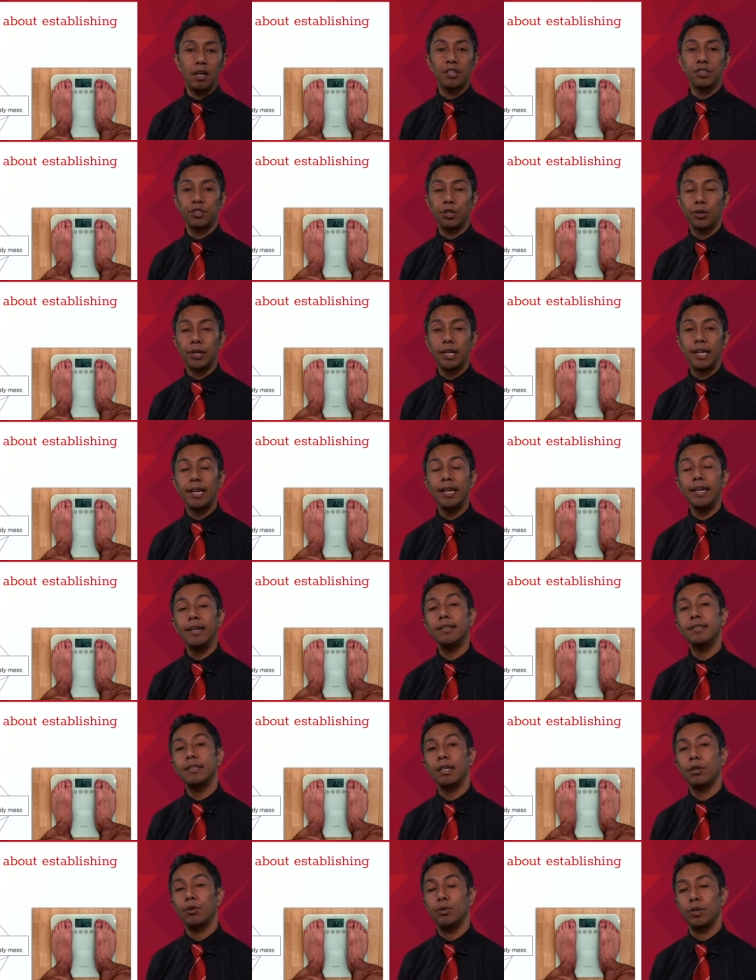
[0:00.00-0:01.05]
So here's
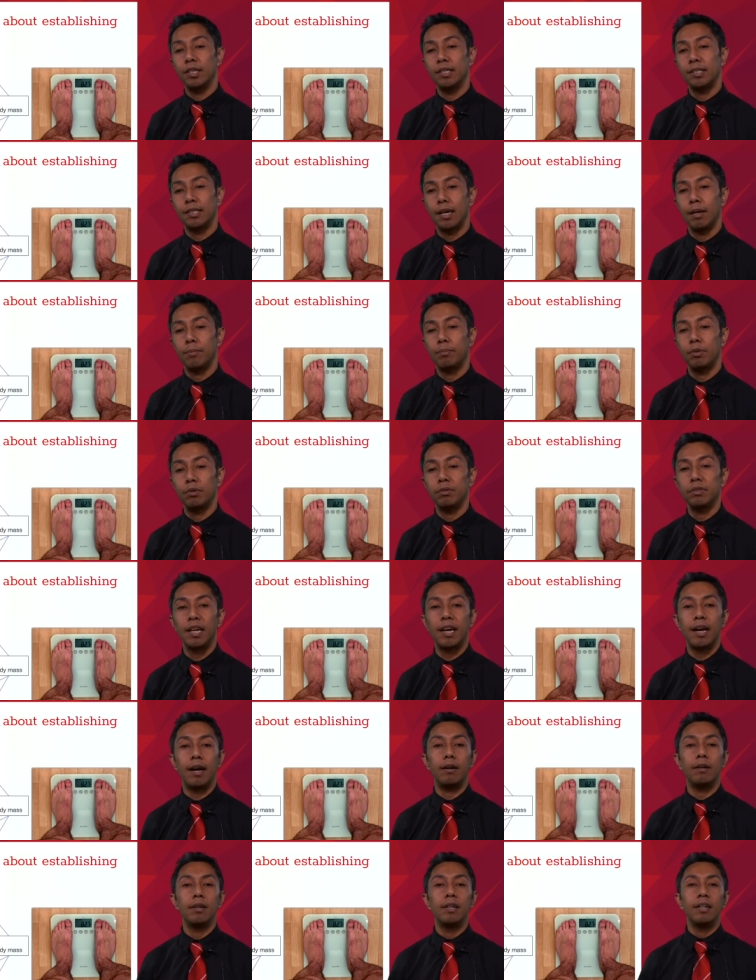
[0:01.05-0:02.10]
a good example.
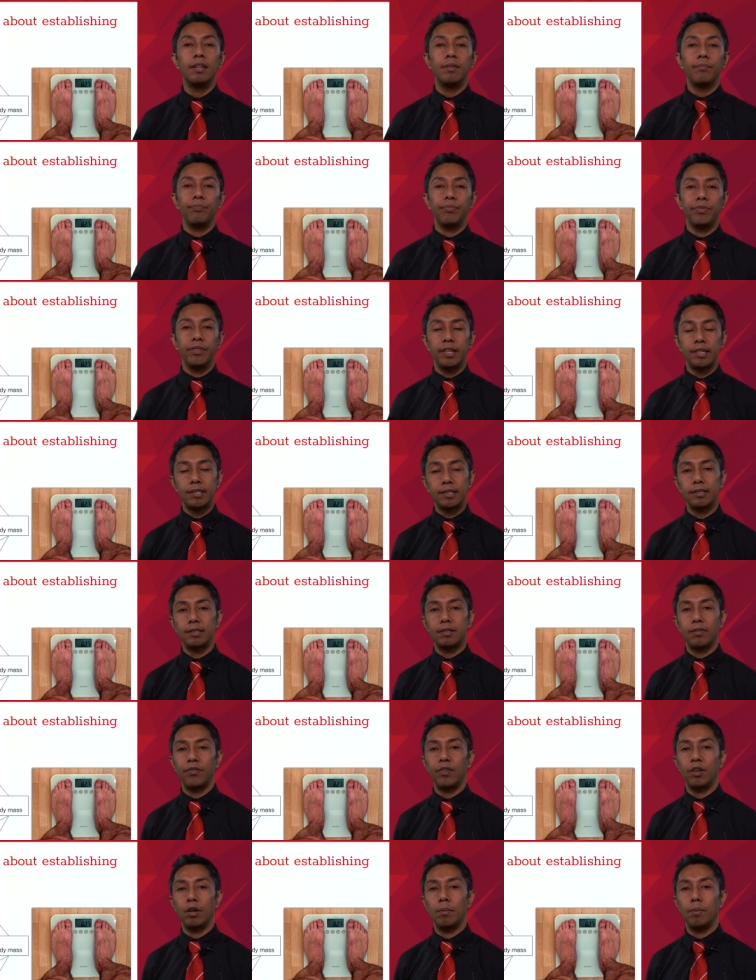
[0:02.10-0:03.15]
Now, this is the
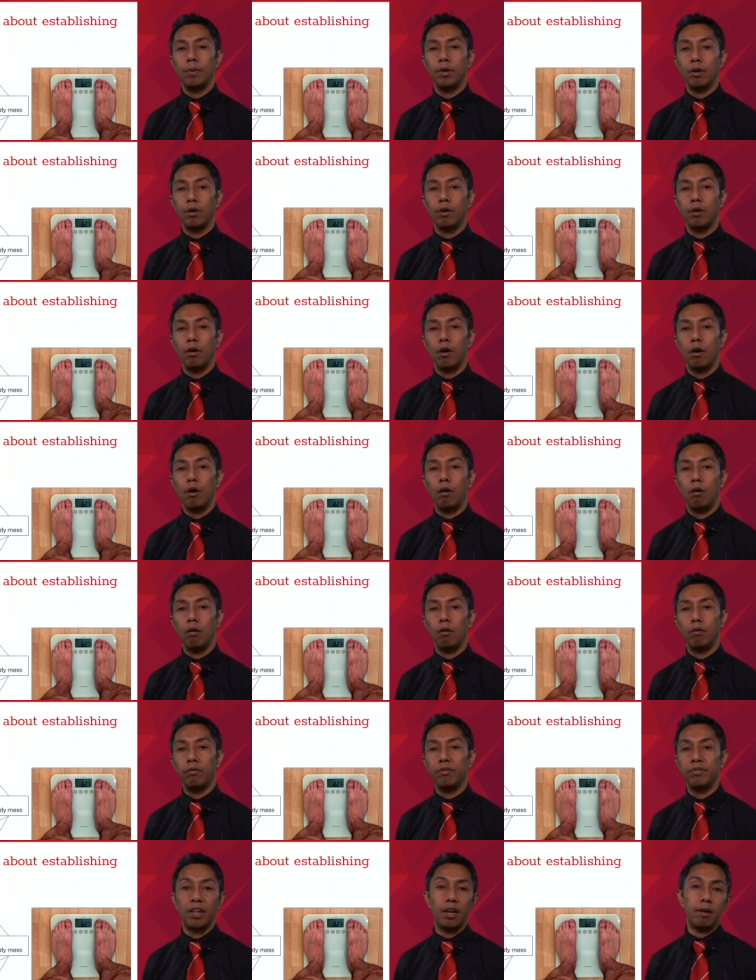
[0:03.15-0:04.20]
phenomenon
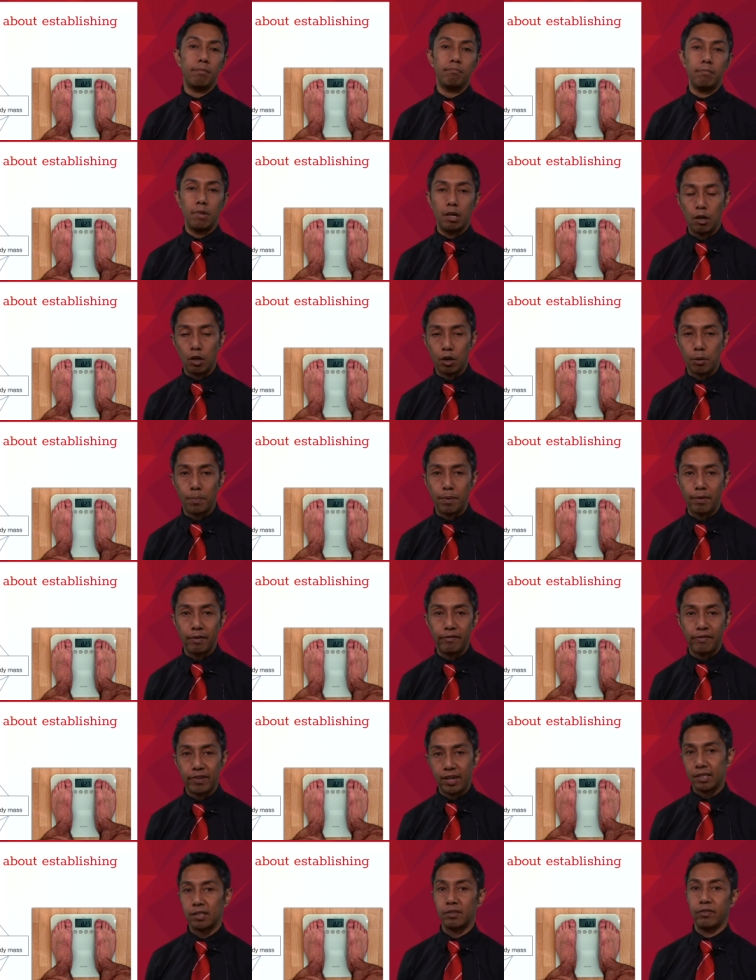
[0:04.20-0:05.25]
of that a lot of
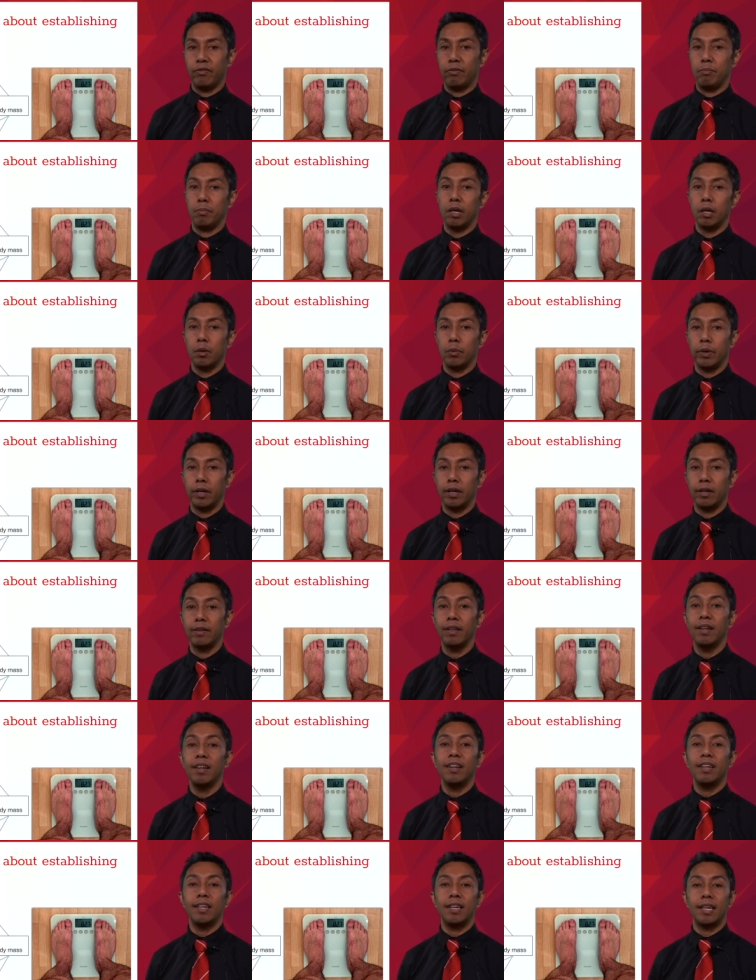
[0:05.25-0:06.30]
us are familiar with
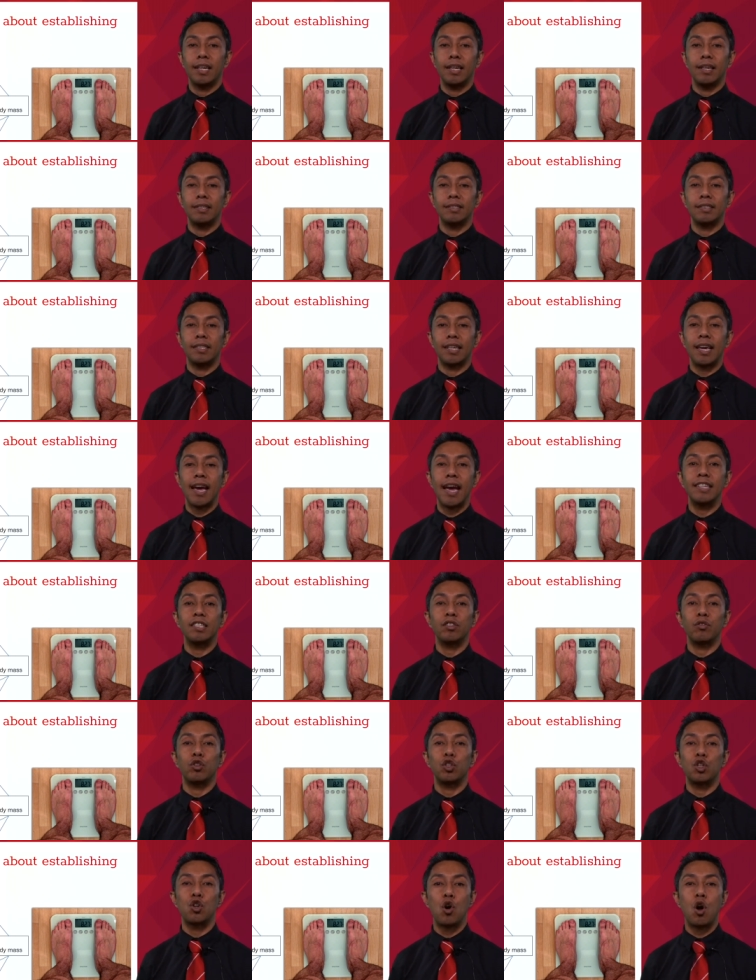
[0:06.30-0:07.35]
is the case of
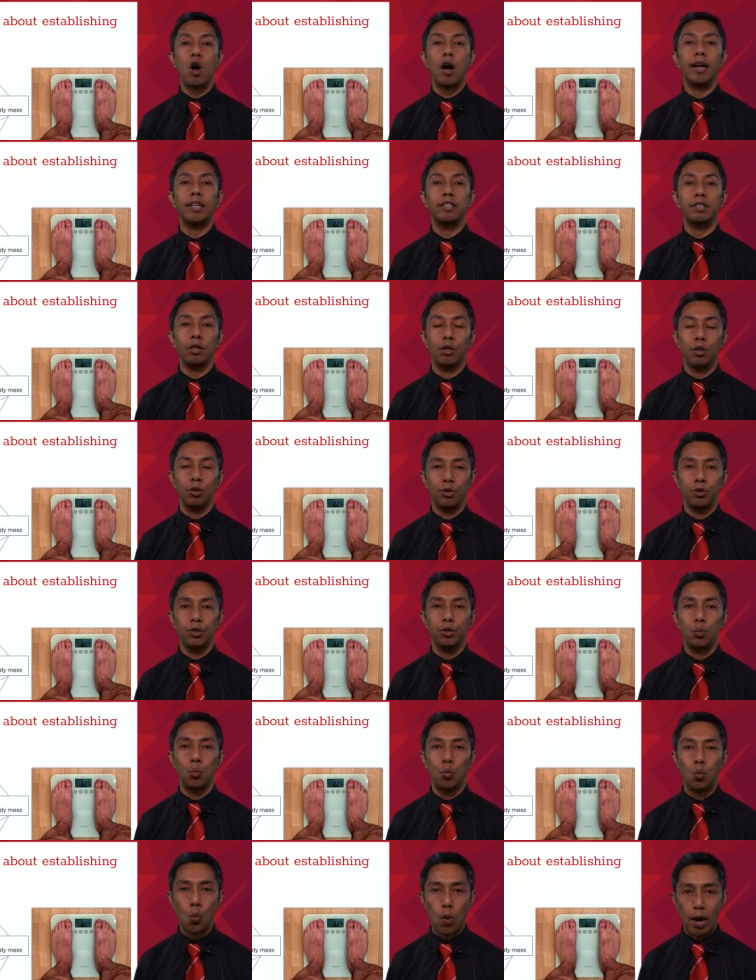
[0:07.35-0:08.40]
trying to lose
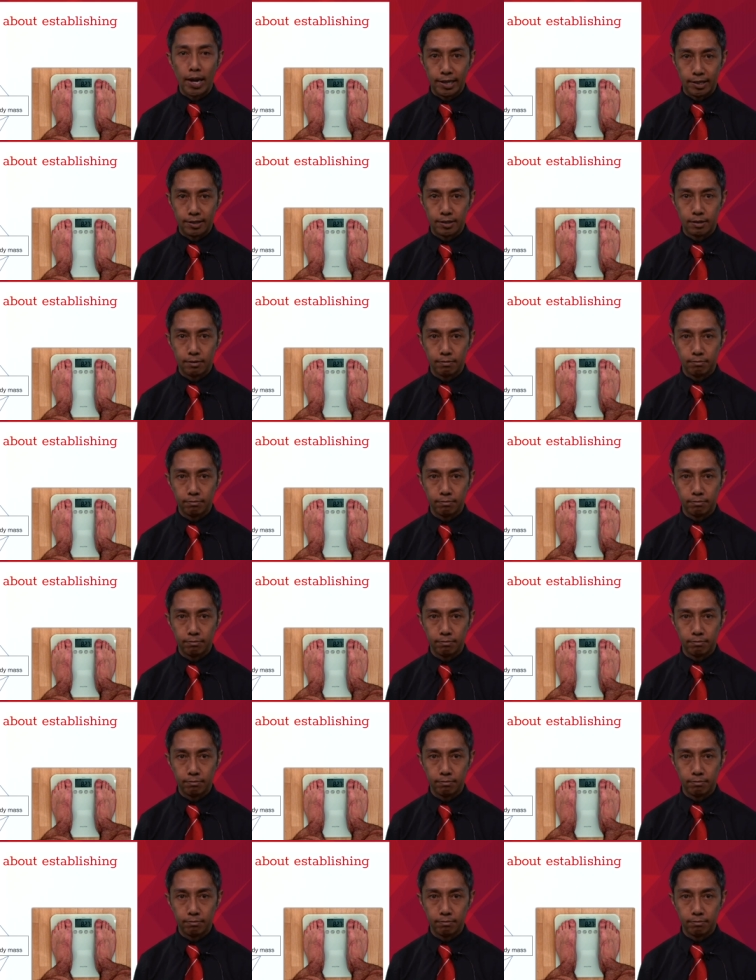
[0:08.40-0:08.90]
weight.